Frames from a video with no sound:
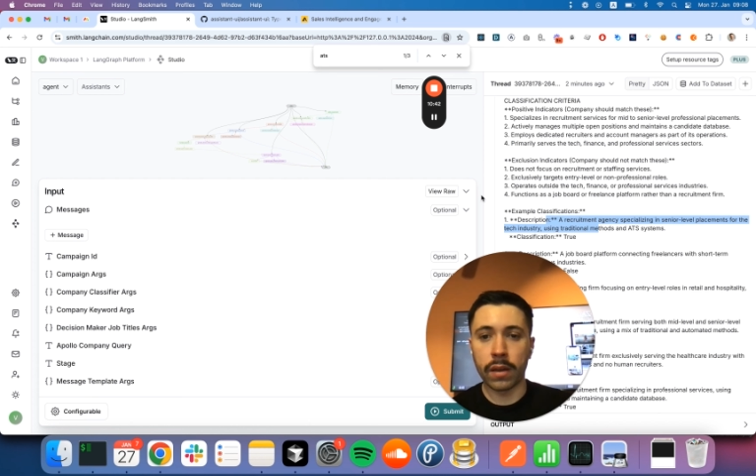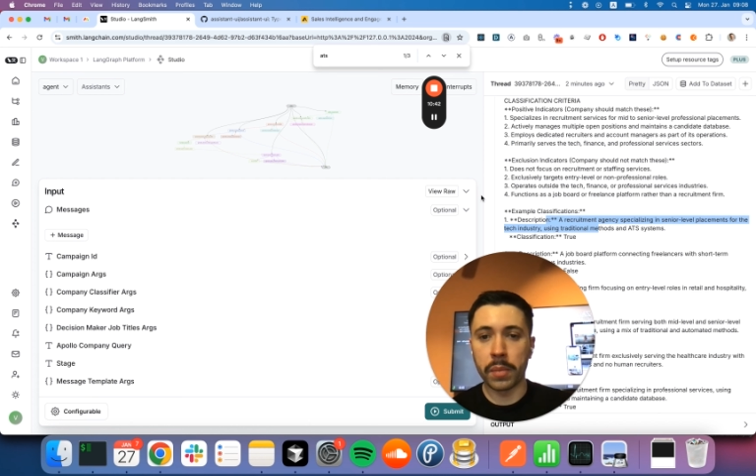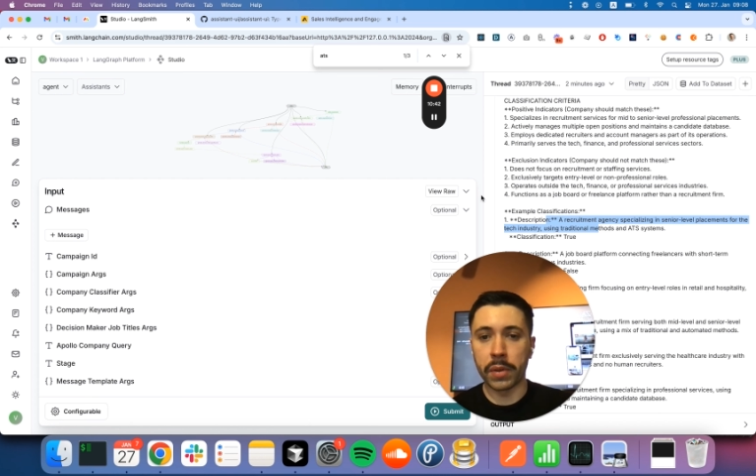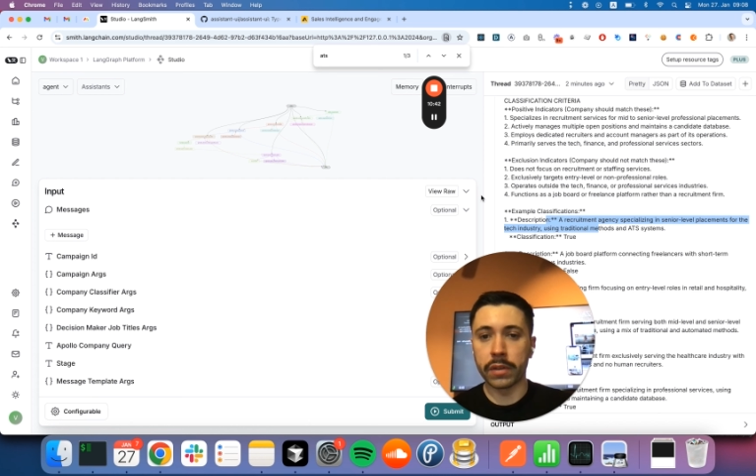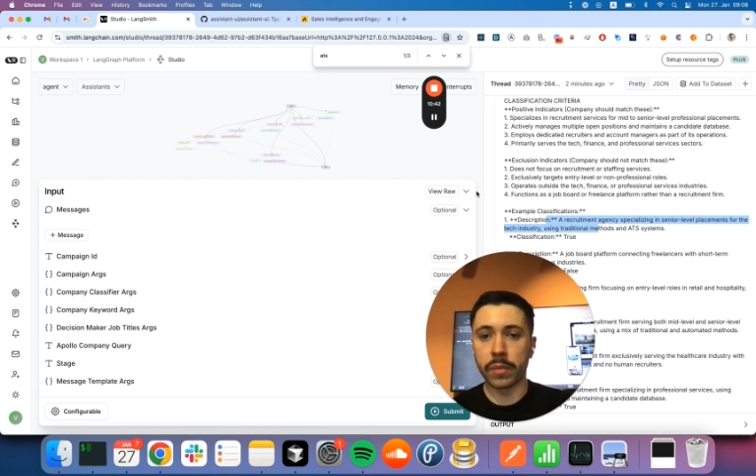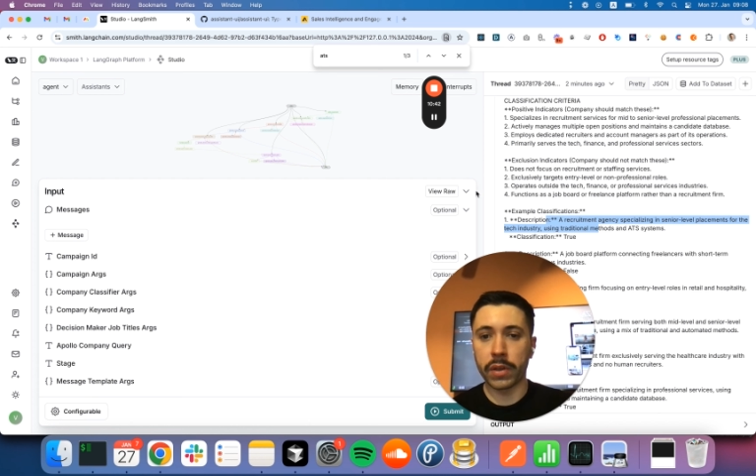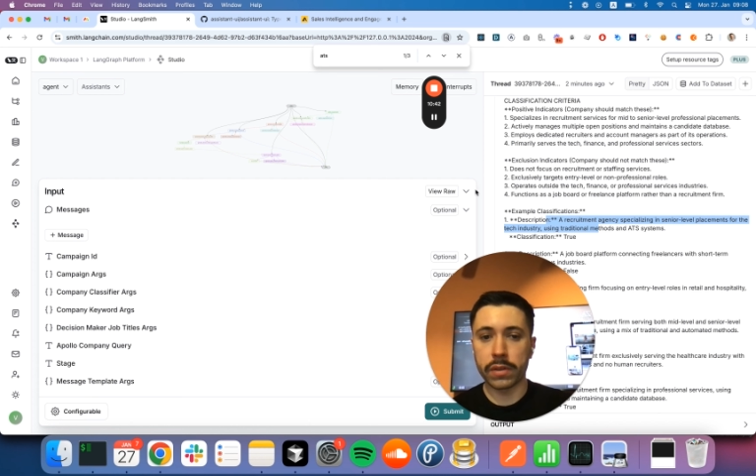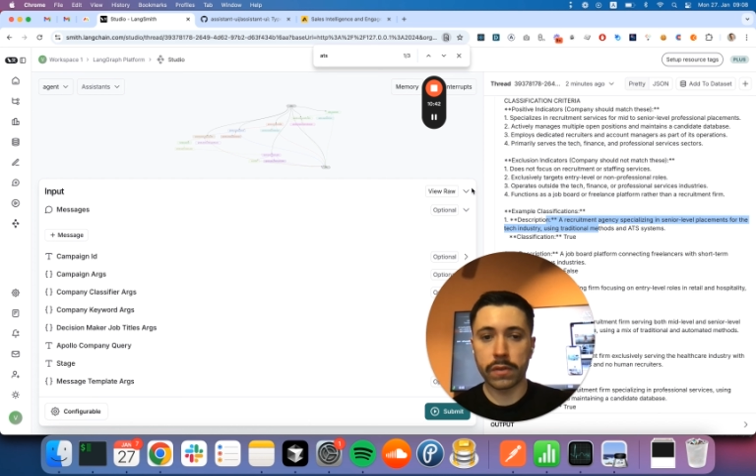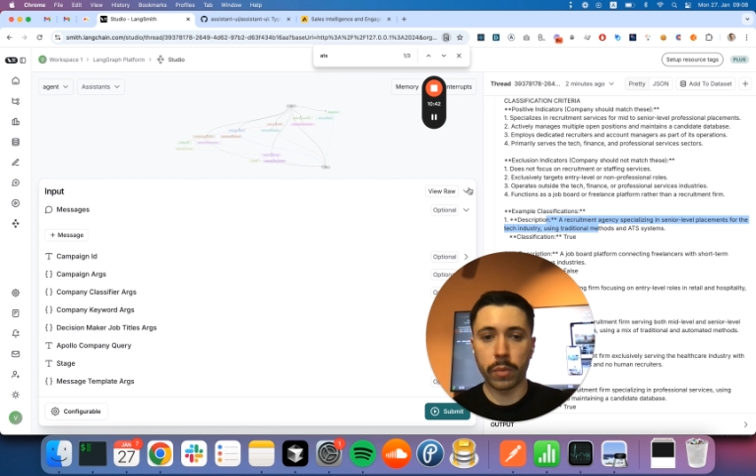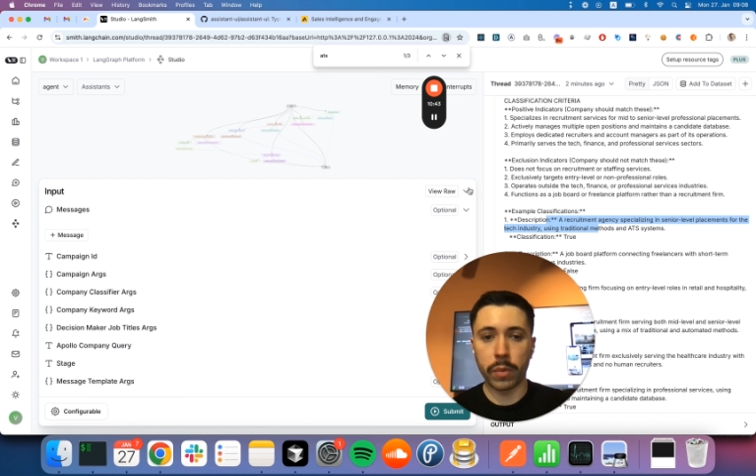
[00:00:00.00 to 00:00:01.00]
a builder, because
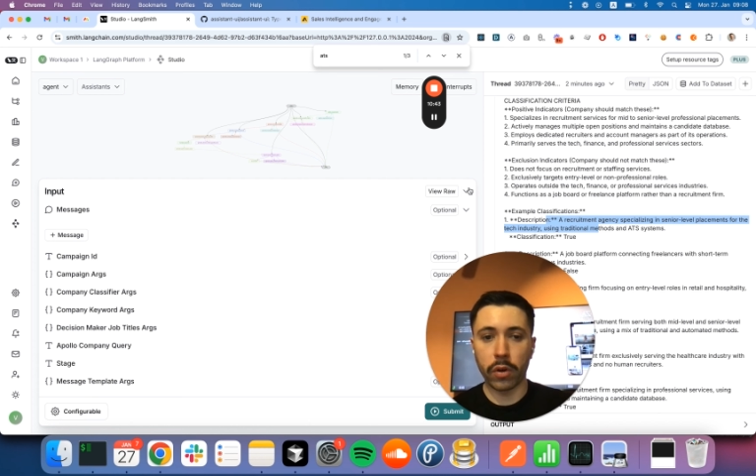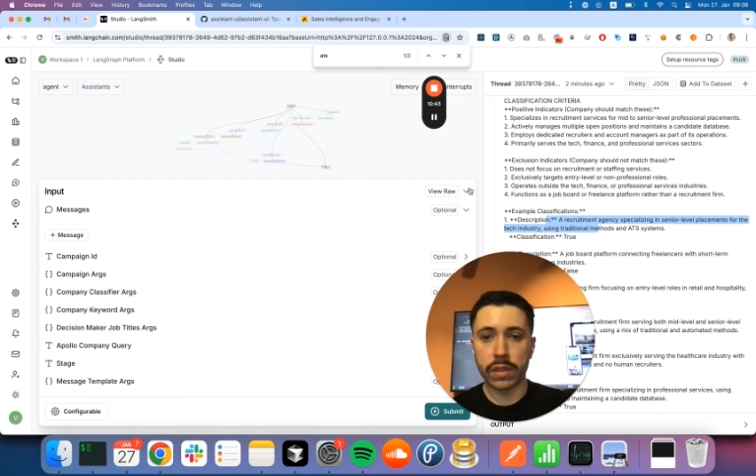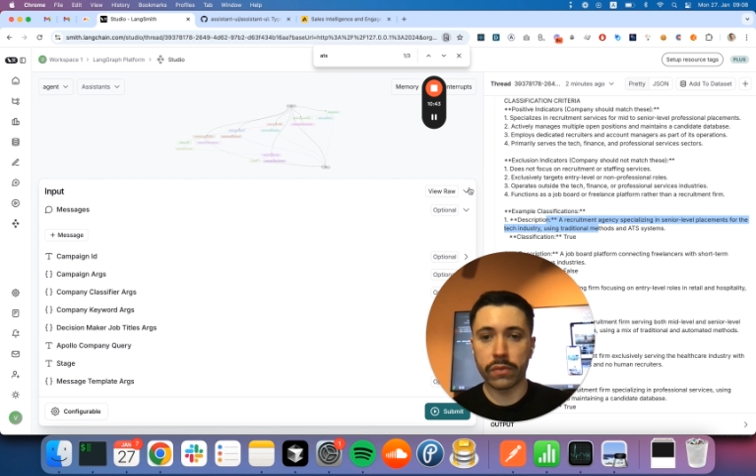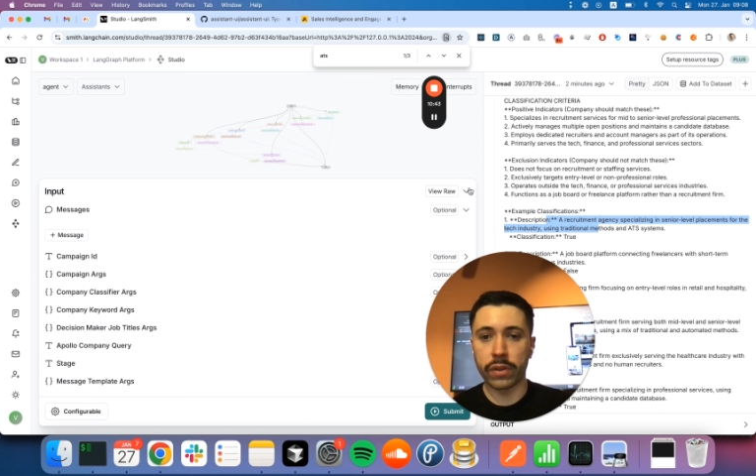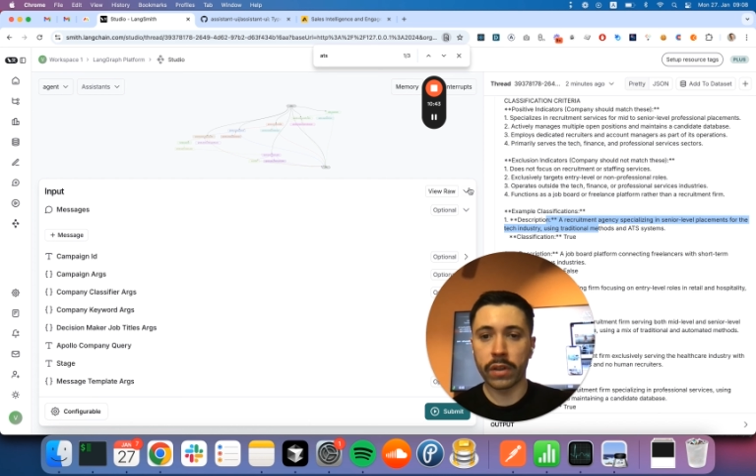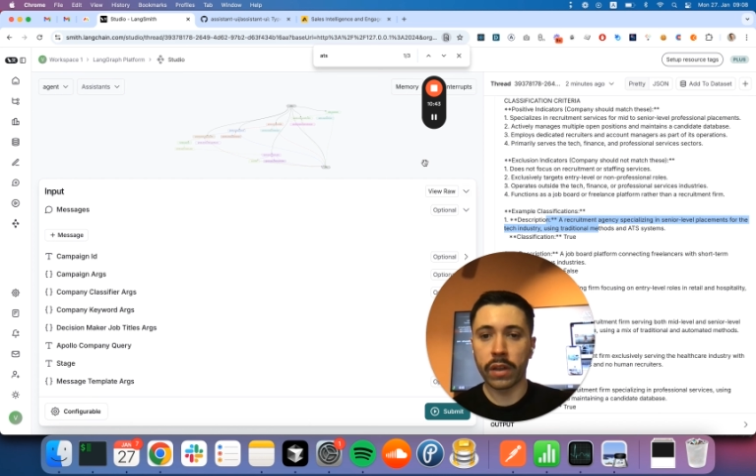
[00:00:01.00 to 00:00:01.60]
it will be always different.